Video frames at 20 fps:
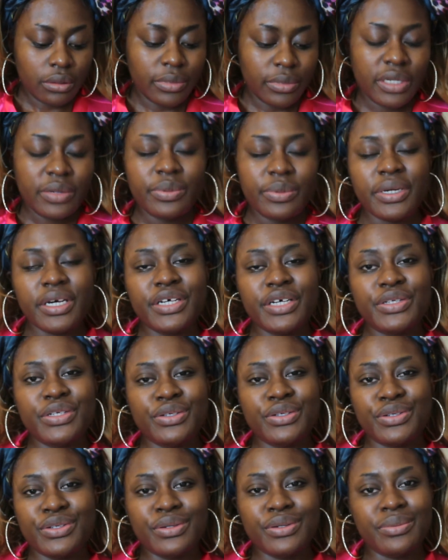Maybe I do
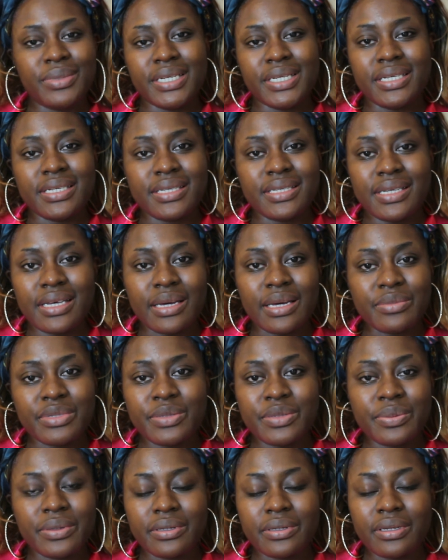too many
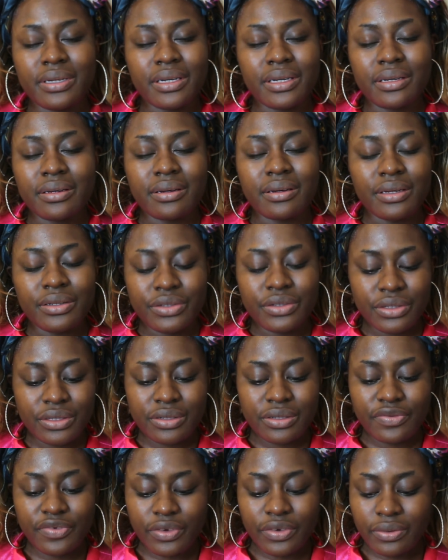steps, but like I
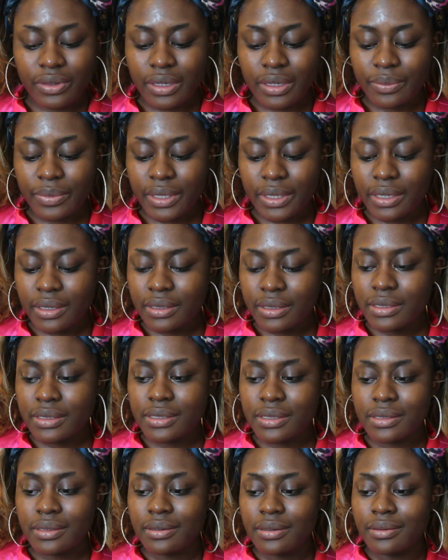just feel like
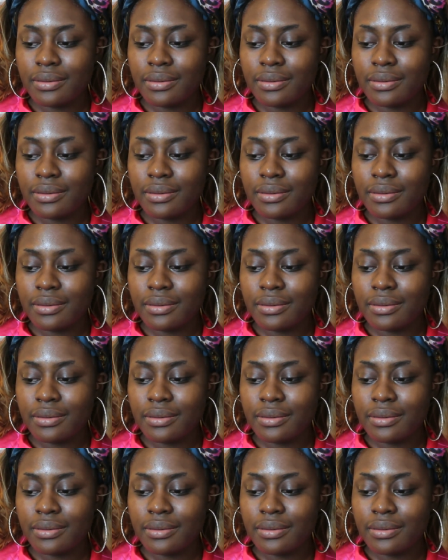because